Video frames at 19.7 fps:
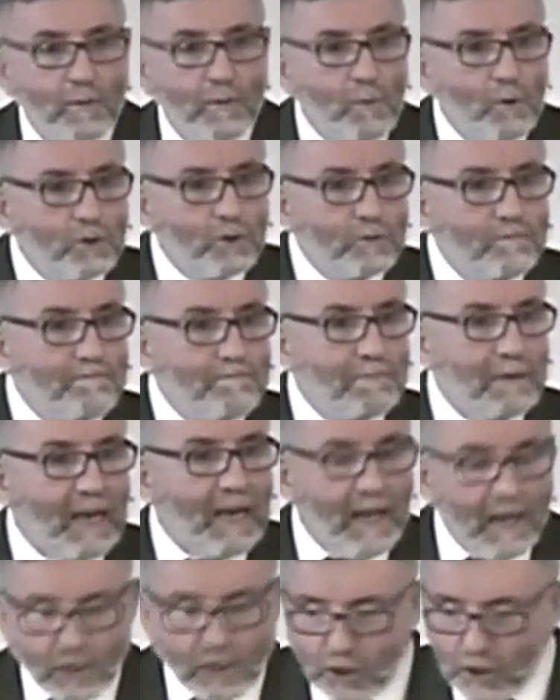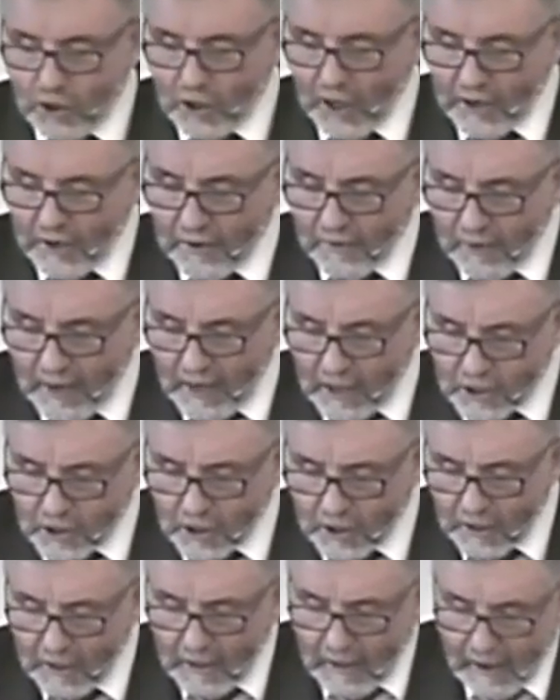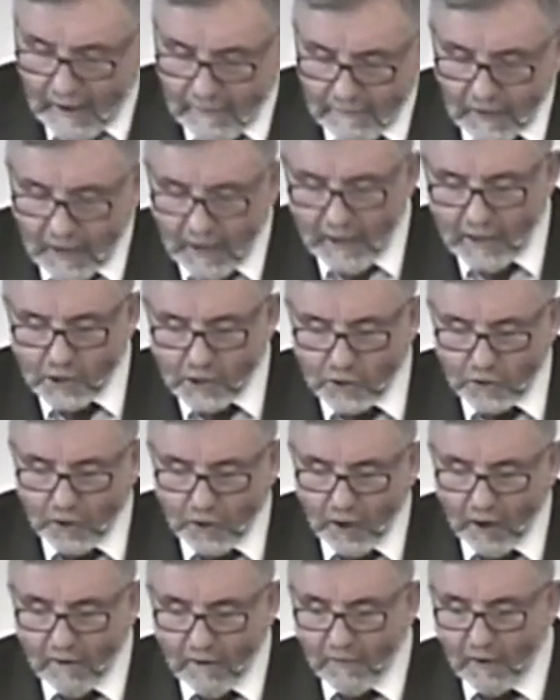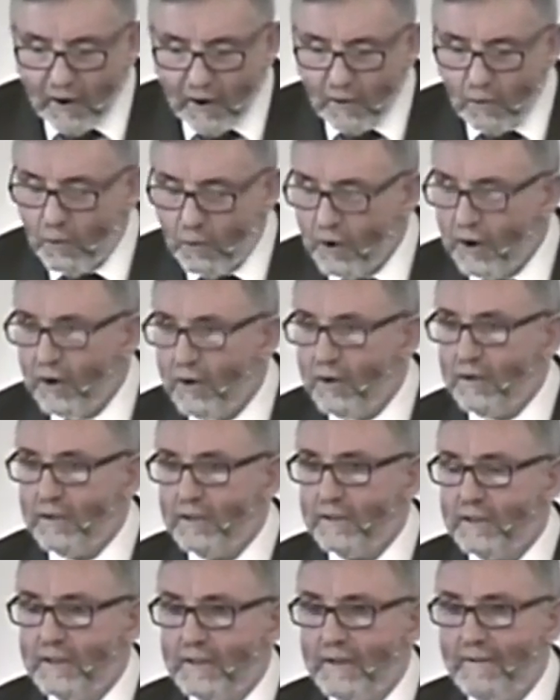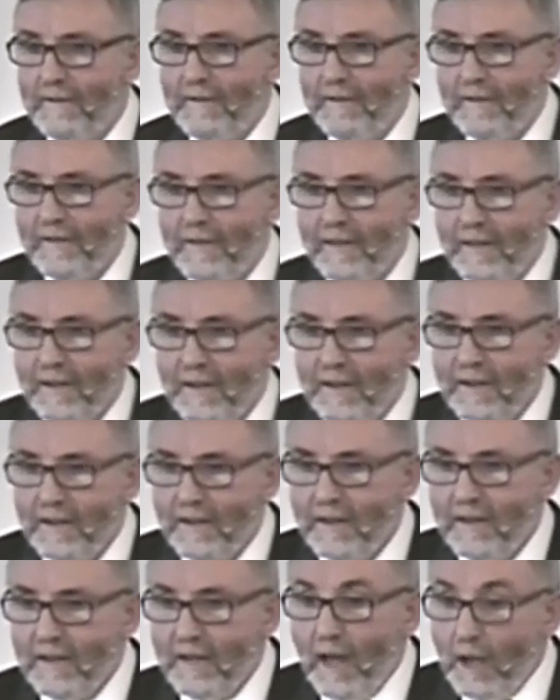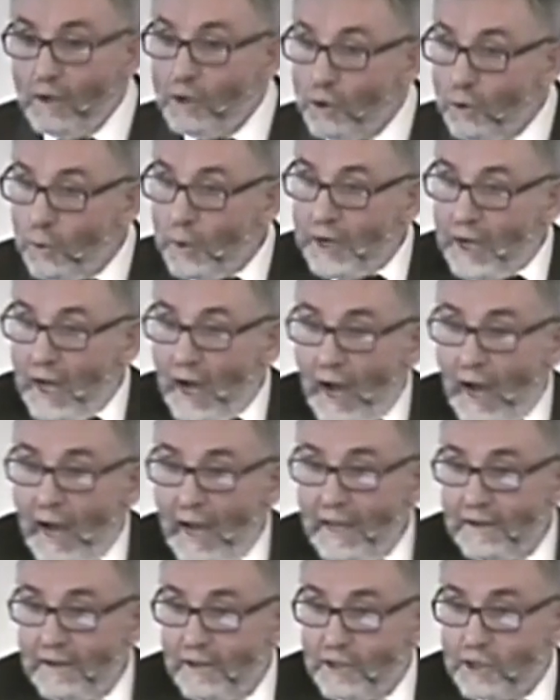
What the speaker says: most blessed generation in the history of our world. And you and I, in a